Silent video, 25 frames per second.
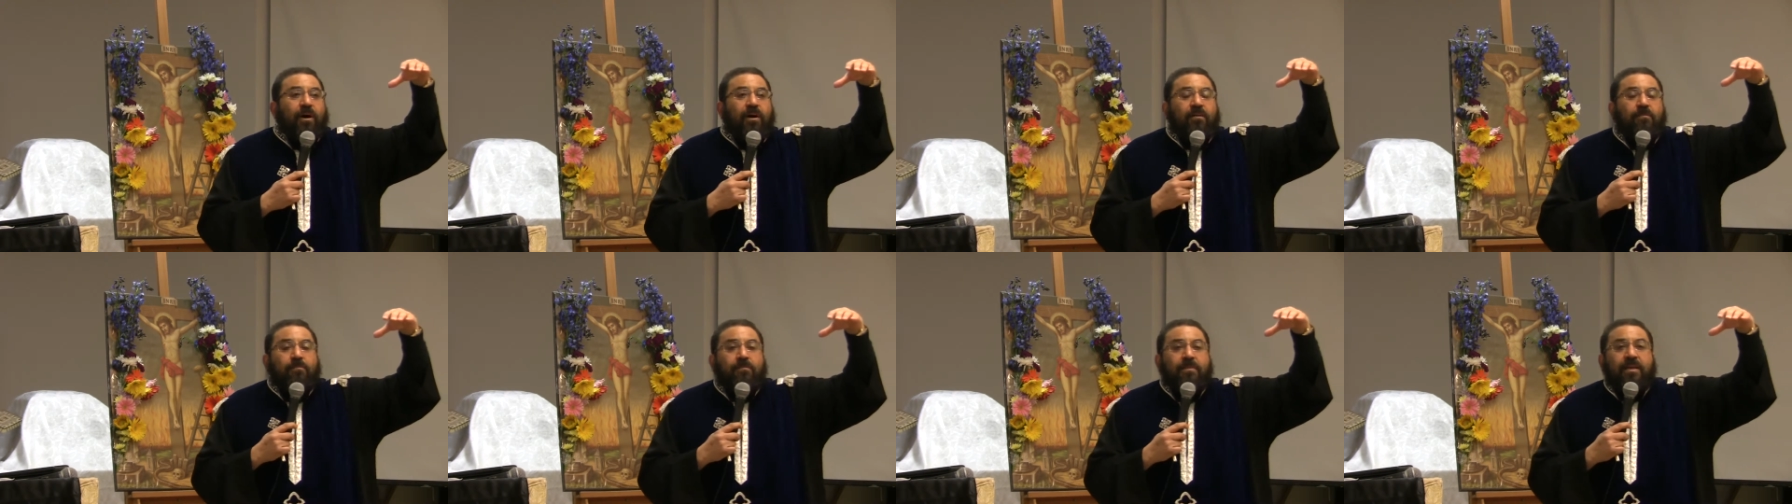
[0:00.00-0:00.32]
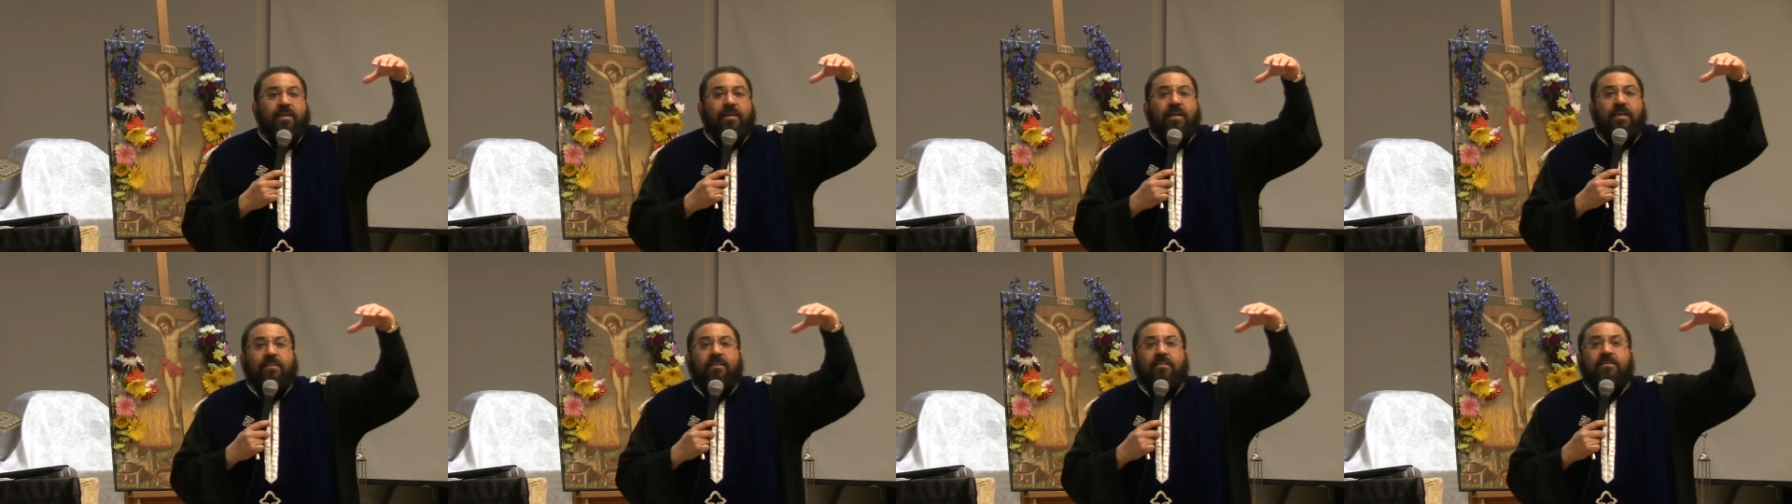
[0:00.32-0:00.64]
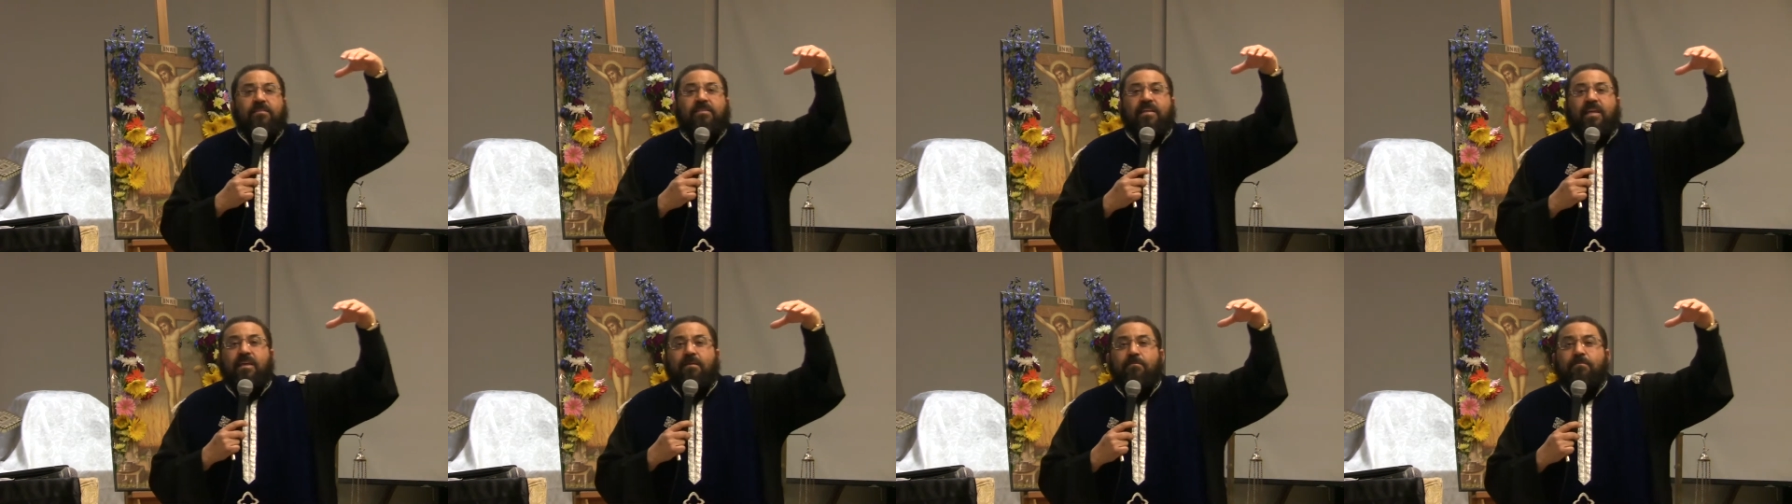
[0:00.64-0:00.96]
are making the
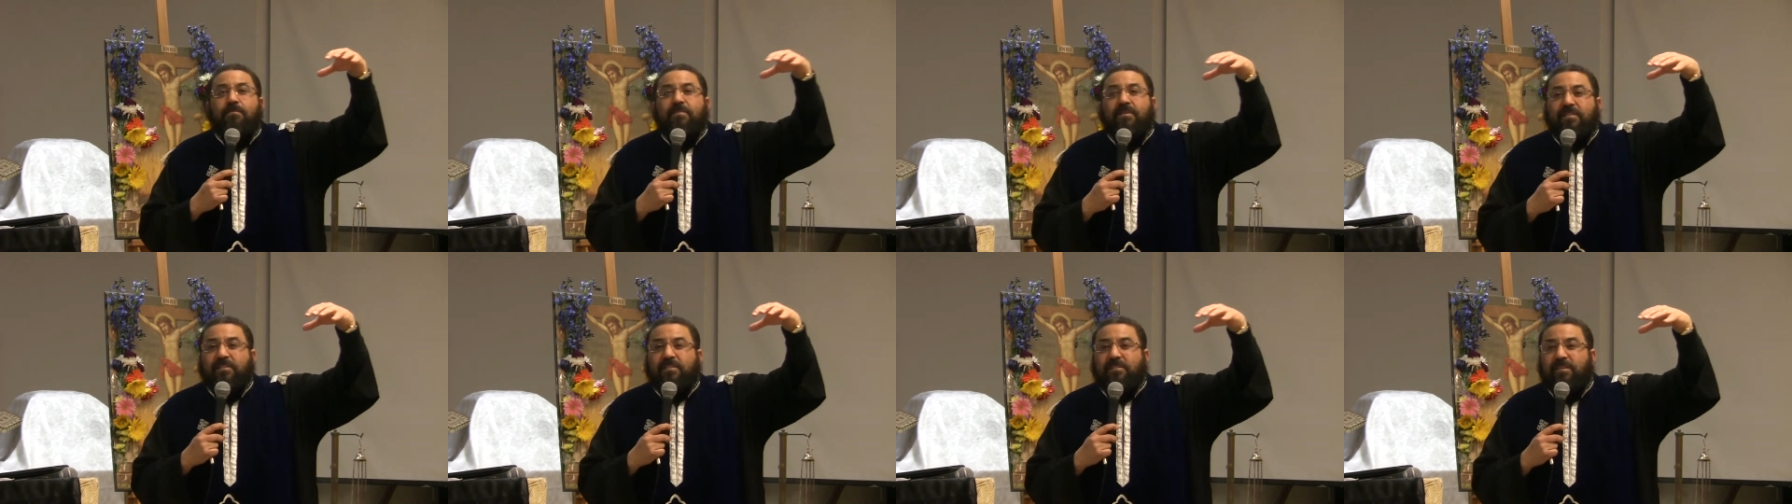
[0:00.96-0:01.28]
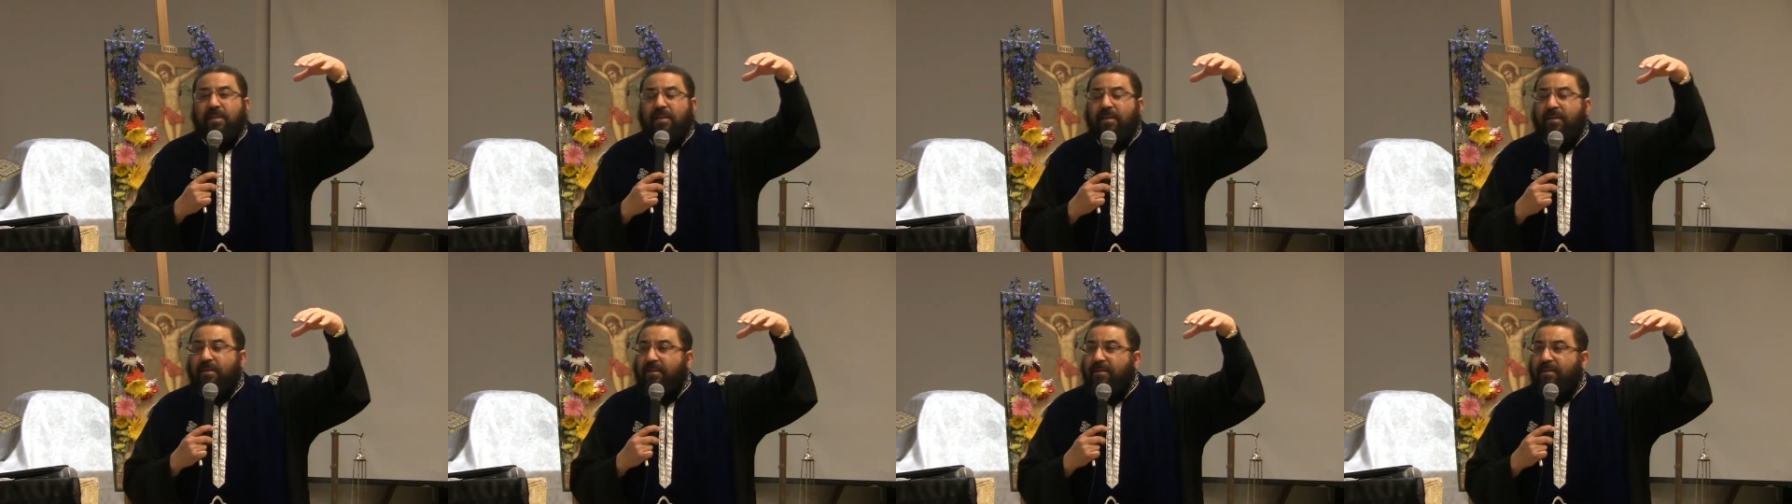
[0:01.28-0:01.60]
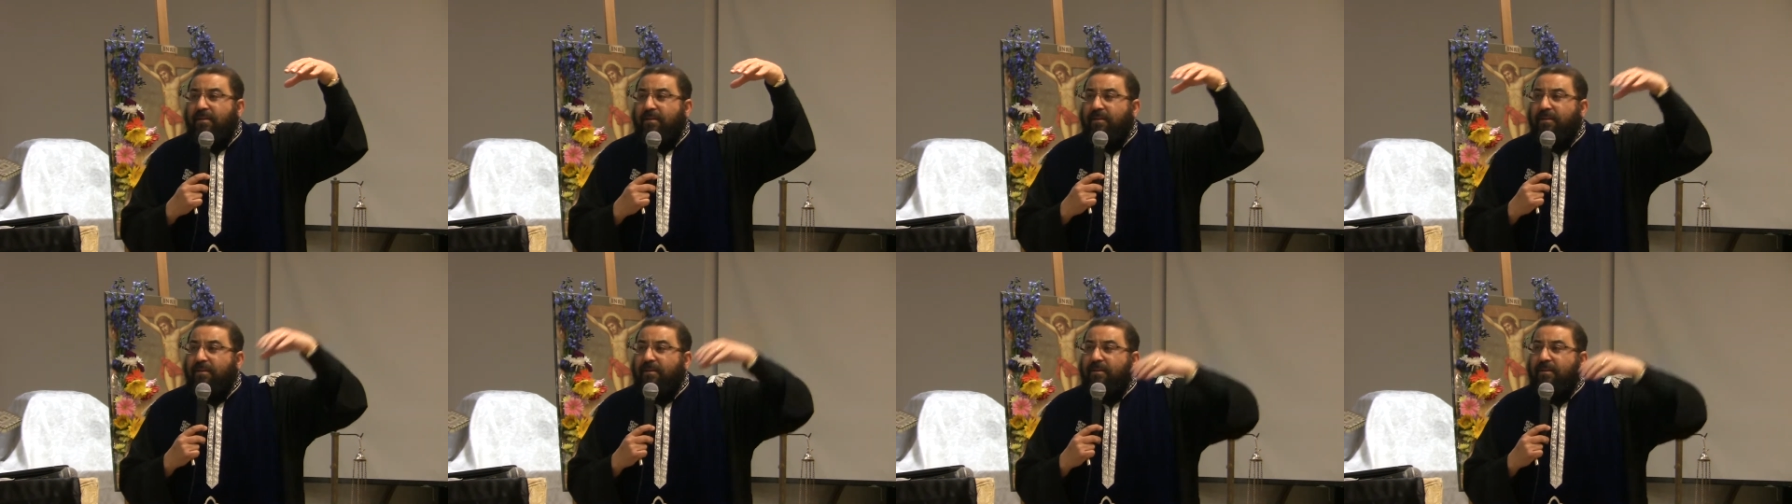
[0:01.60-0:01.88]
same mistake?